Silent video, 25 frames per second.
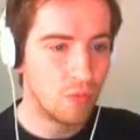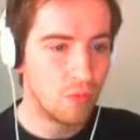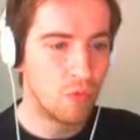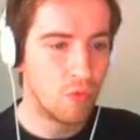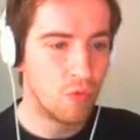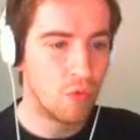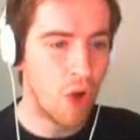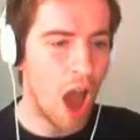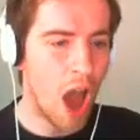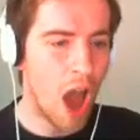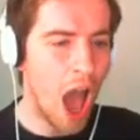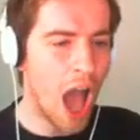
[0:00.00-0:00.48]

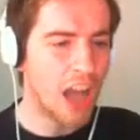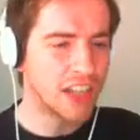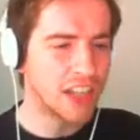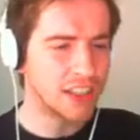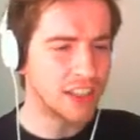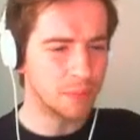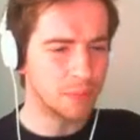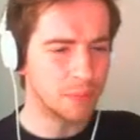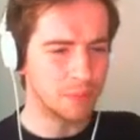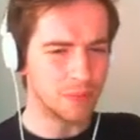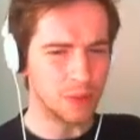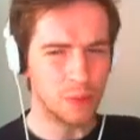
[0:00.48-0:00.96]
Rock
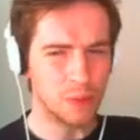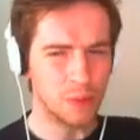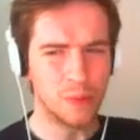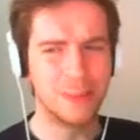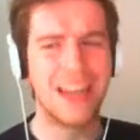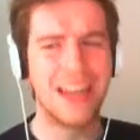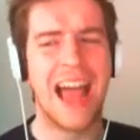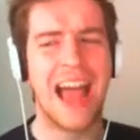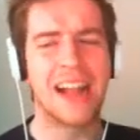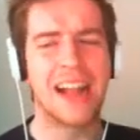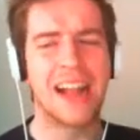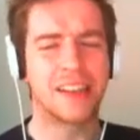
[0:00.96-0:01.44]
you
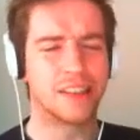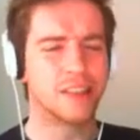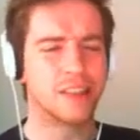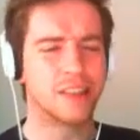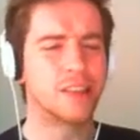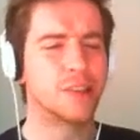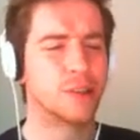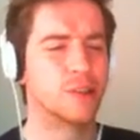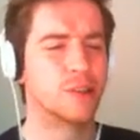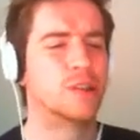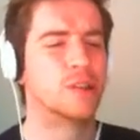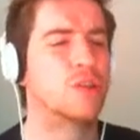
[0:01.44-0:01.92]
like
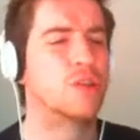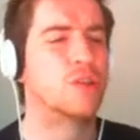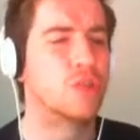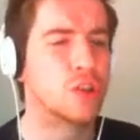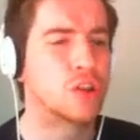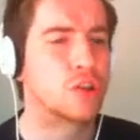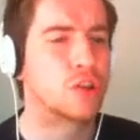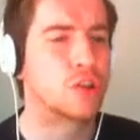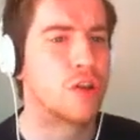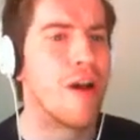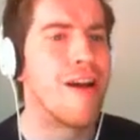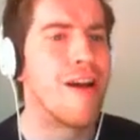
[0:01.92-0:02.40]
a
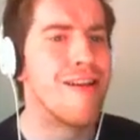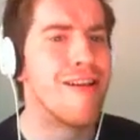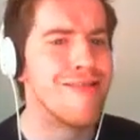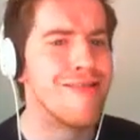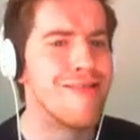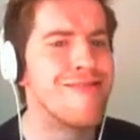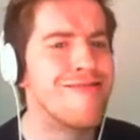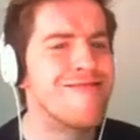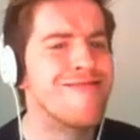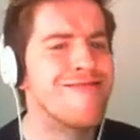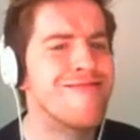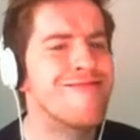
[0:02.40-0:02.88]

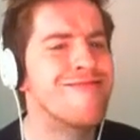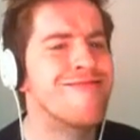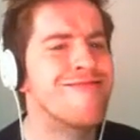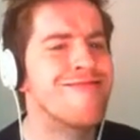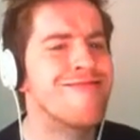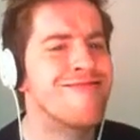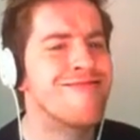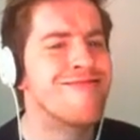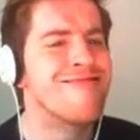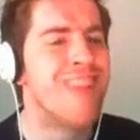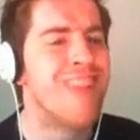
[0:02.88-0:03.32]
hurricane.